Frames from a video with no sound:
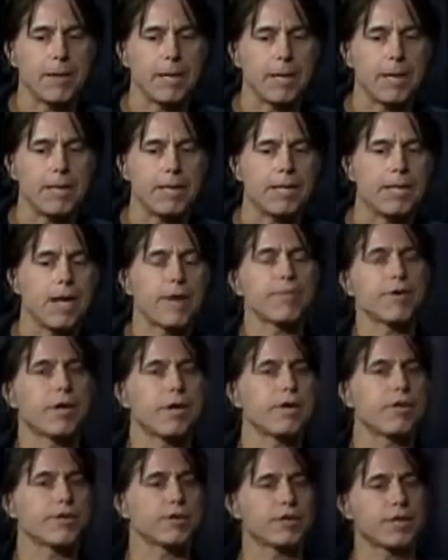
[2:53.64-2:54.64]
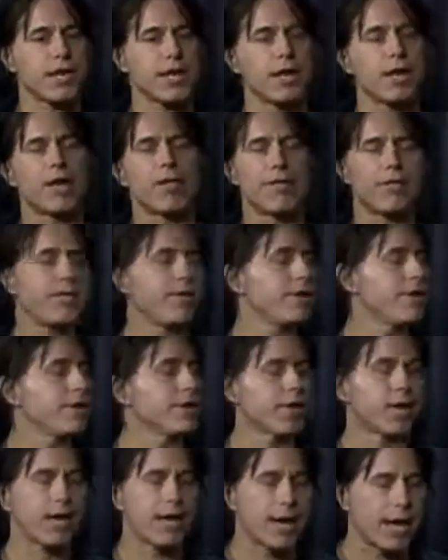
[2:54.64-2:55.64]
you have to understand things
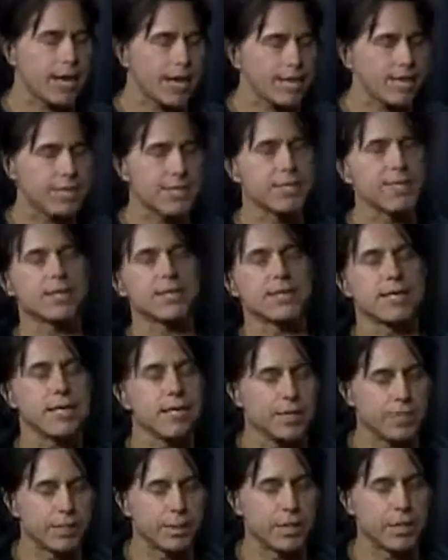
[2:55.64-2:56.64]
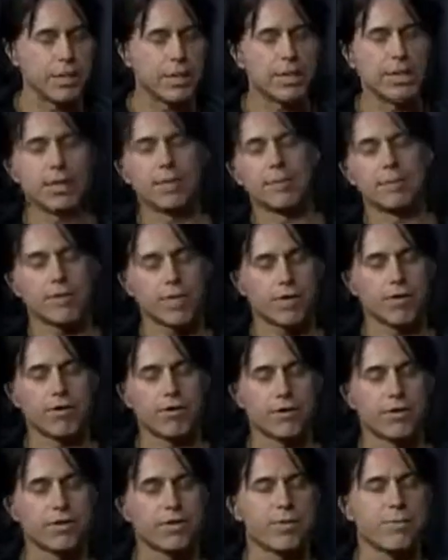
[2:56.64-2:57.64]
like ISIS, Ebola,
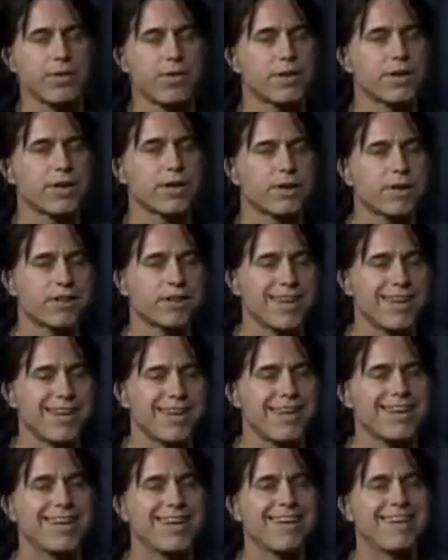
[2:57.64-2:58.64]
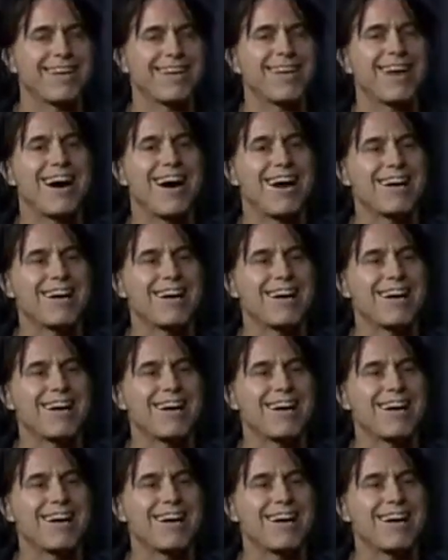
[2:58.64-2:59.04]
terrorism. You have to understand it in the context.